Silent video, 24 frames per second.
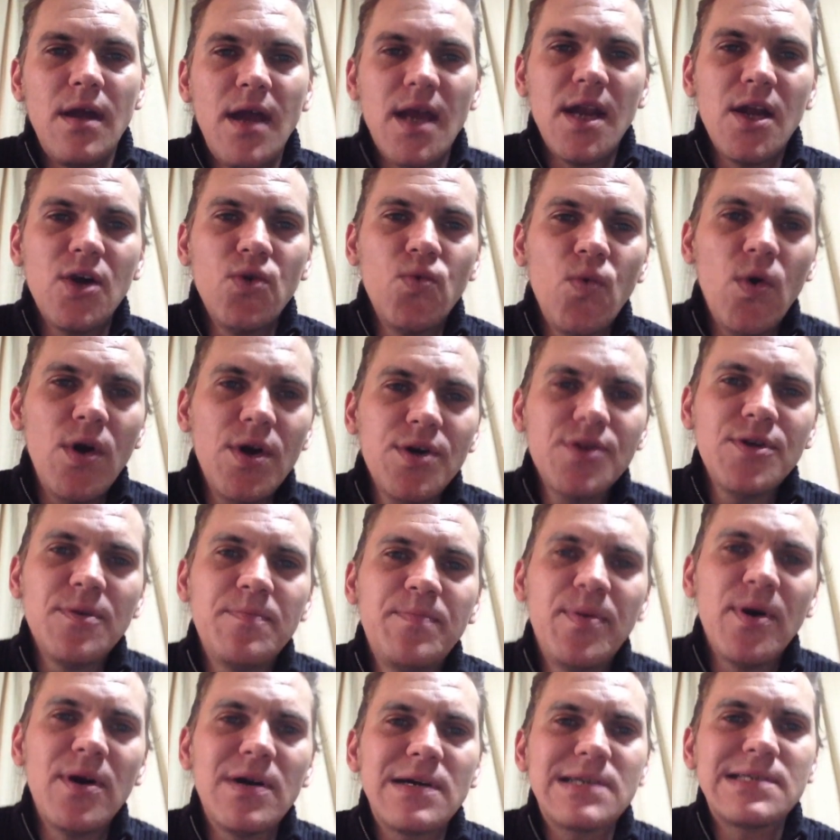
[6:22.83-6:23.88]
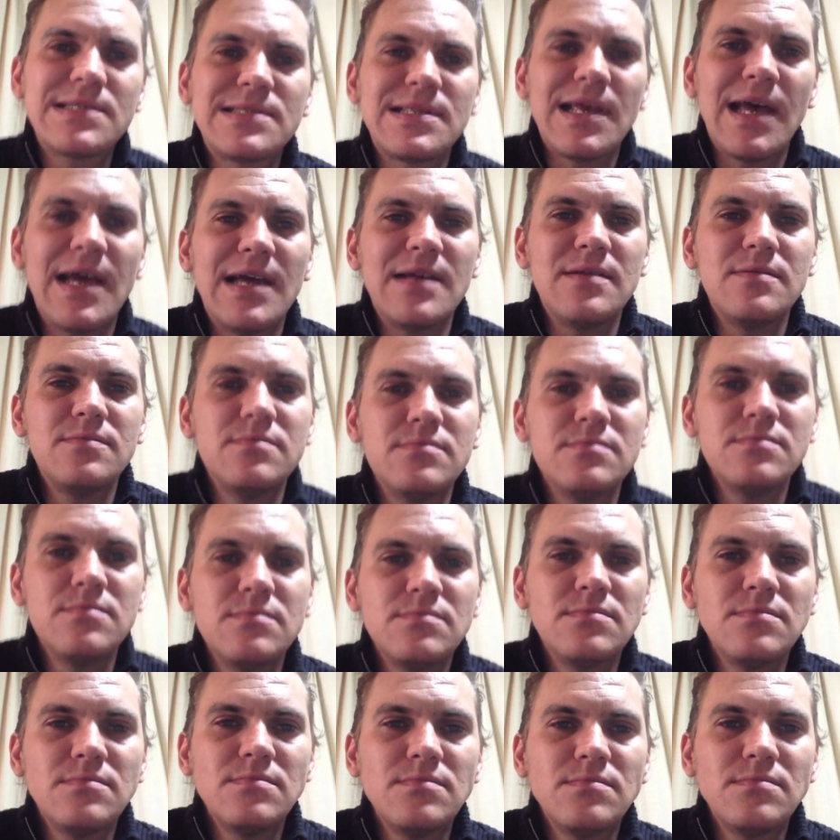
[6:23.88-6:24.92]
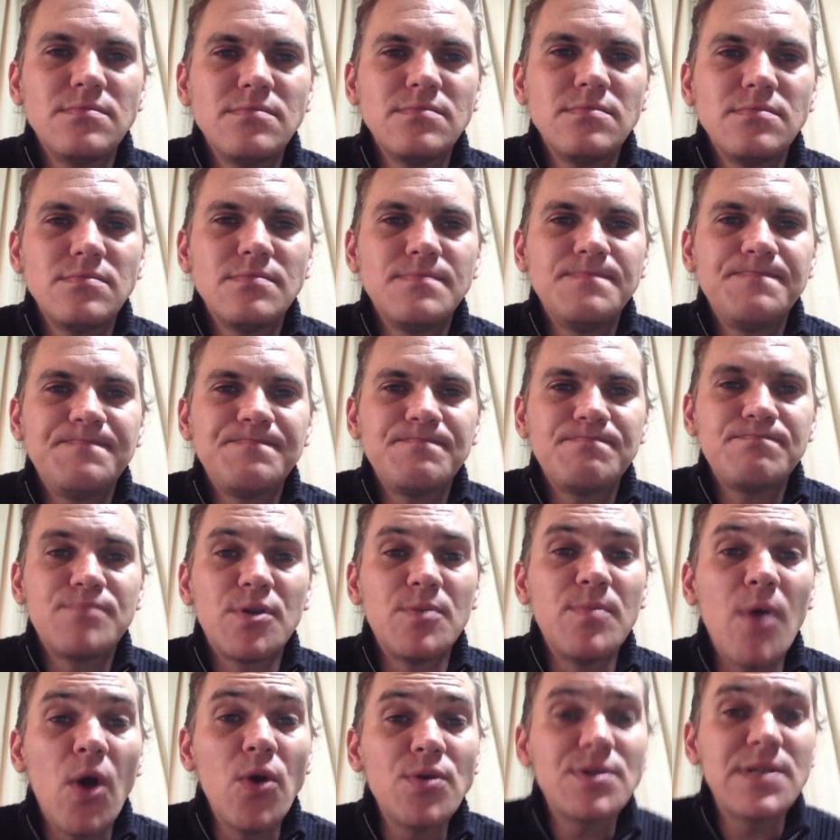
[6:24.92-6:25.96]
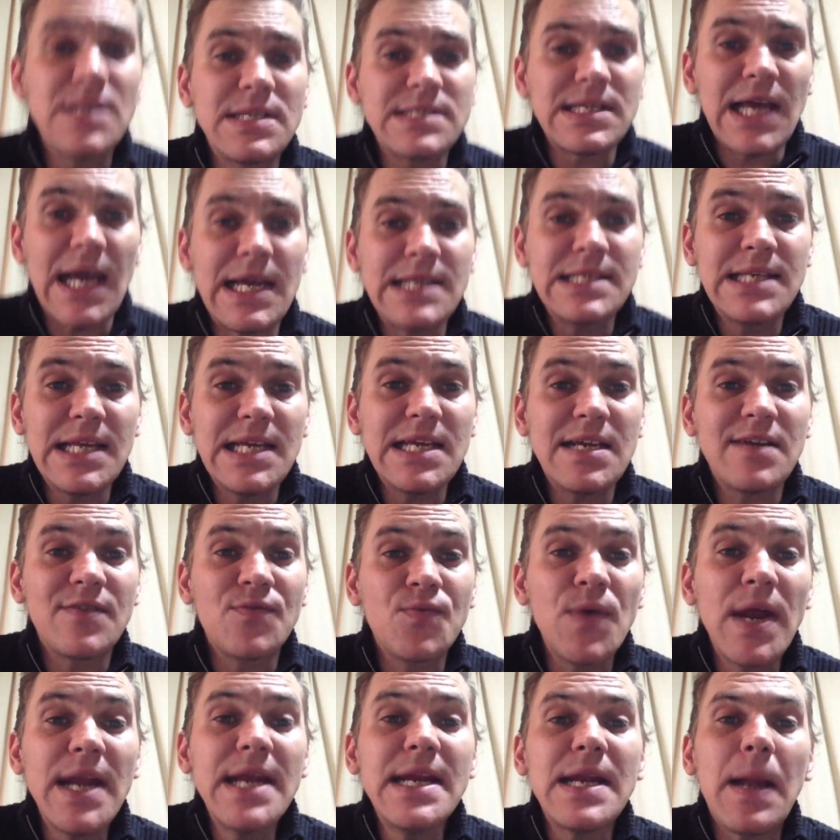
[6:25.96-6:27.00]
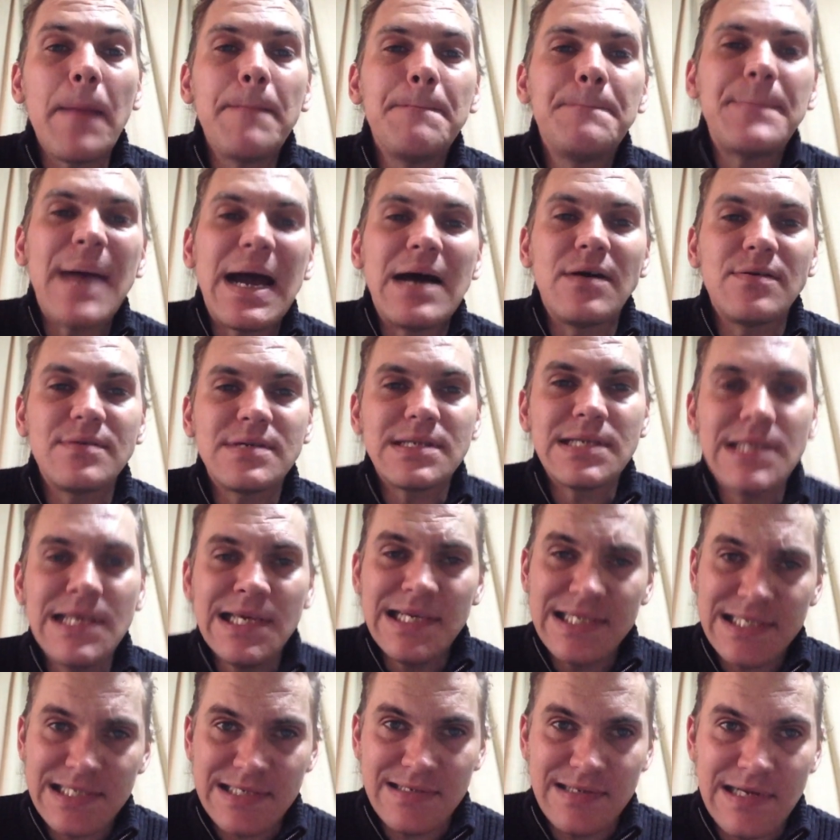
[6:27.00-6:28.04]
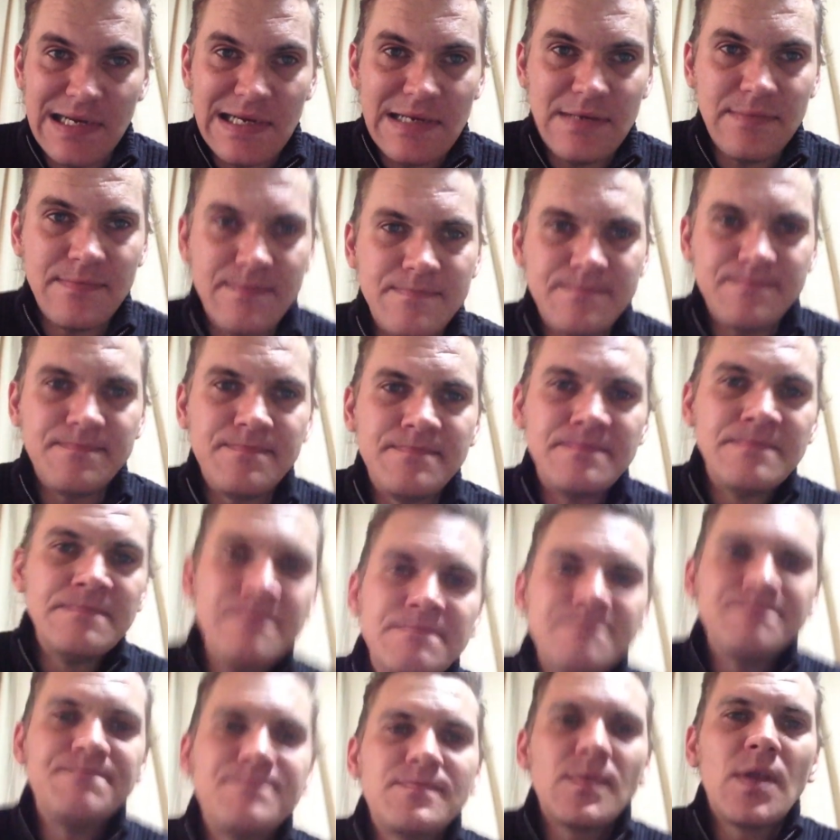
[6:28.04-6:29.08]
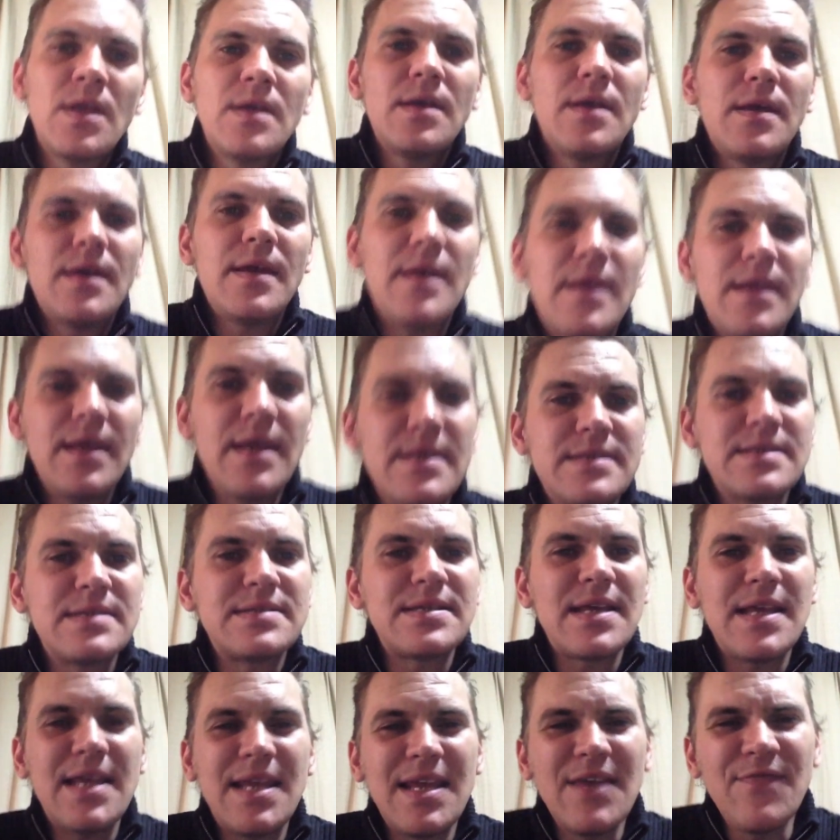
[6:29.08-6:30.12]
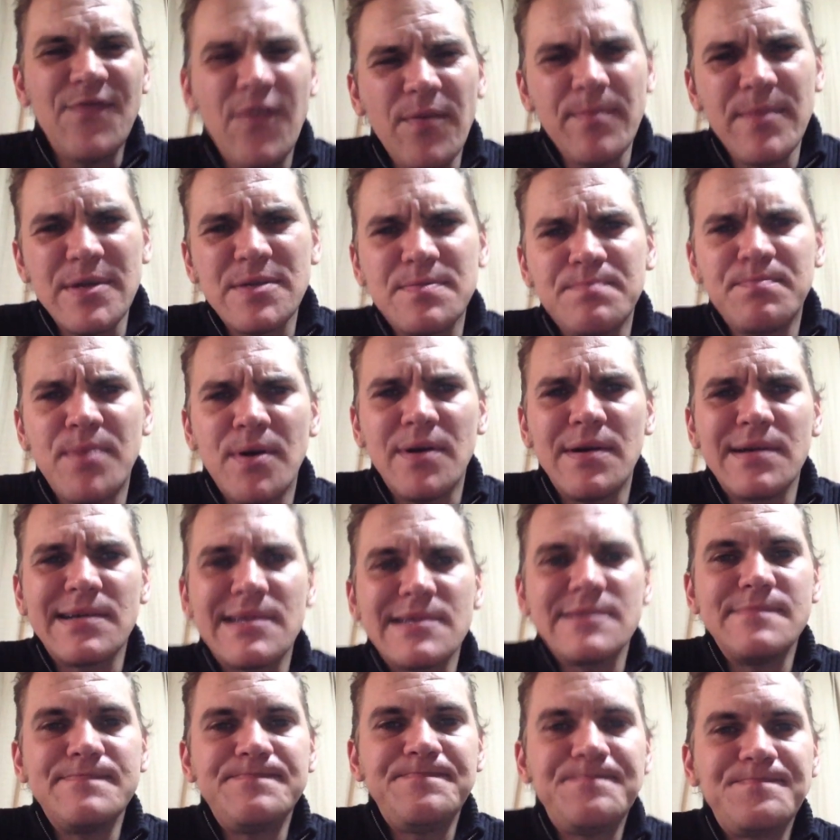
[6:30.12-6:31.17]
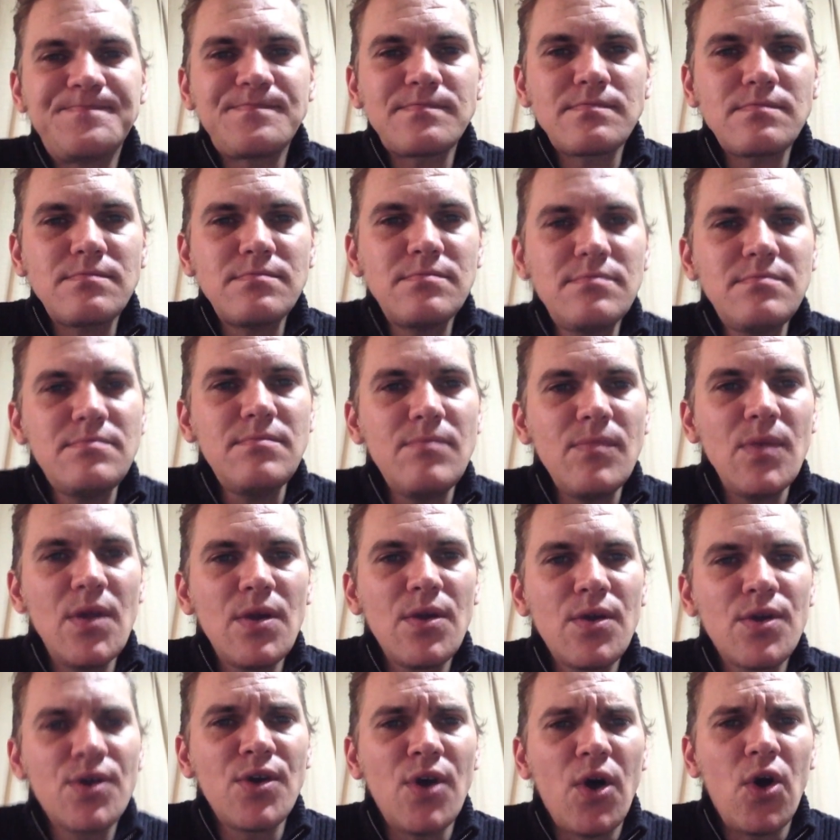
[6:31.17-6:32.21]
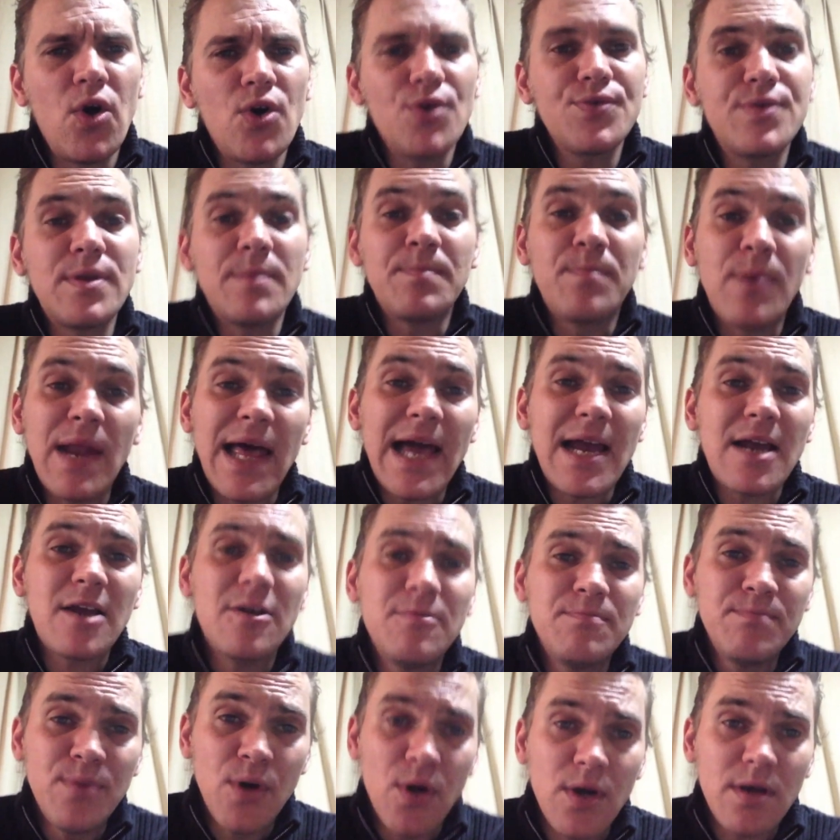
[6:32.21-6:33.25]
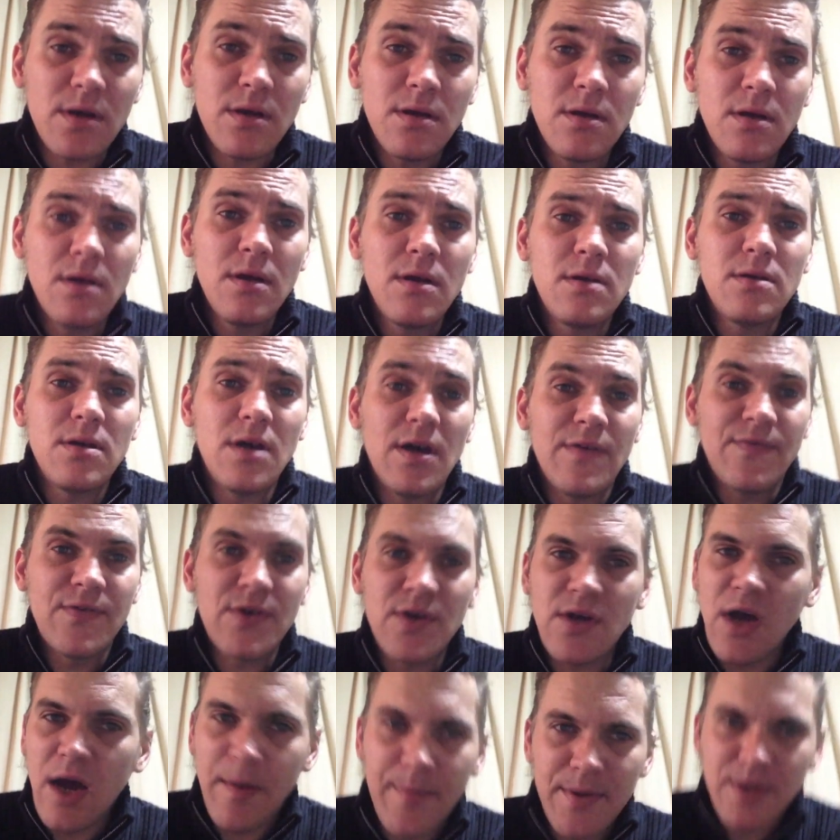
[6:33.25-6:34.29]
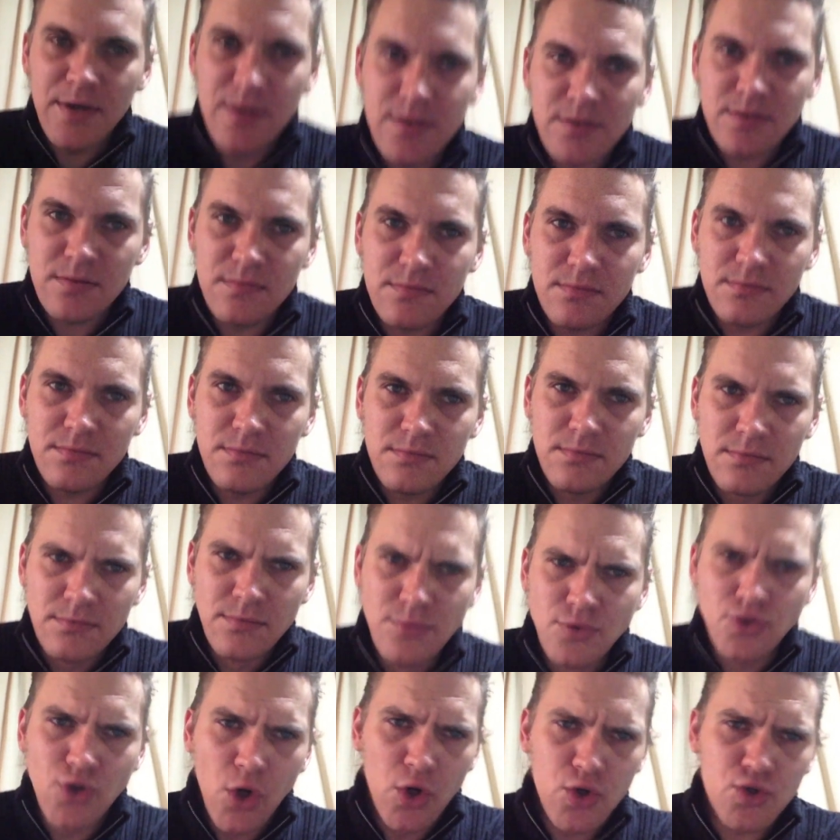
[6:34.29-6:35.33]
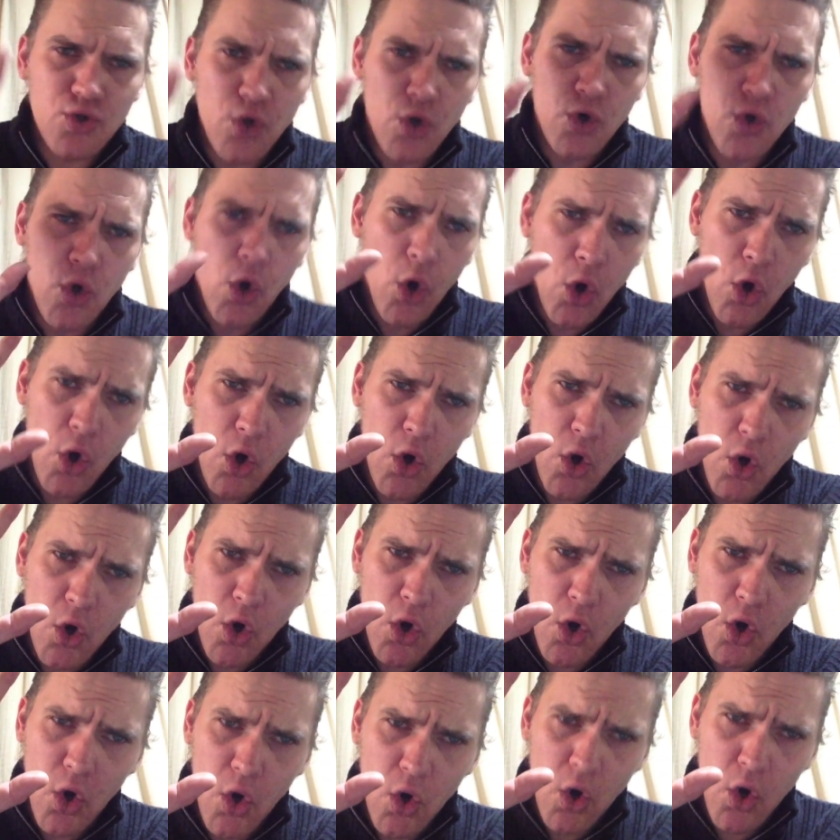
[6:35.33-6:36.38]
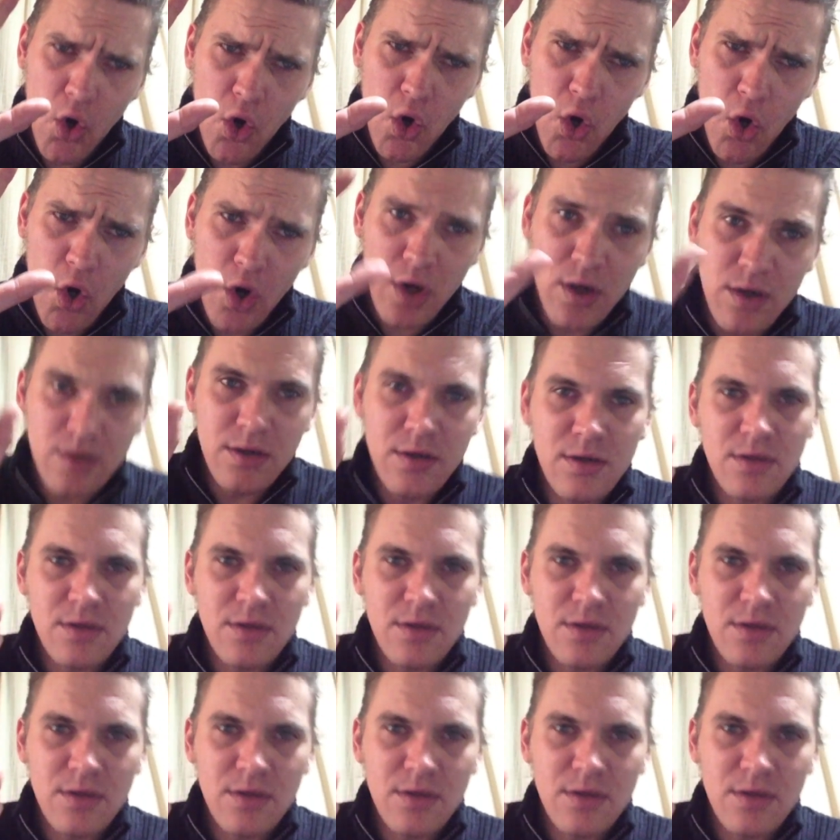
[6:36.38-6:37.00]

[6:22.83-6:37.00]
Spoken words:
And one of the books that promotes this idea of reading about history is this infamous book called The Black Book of Communism. Dun, dun, oh.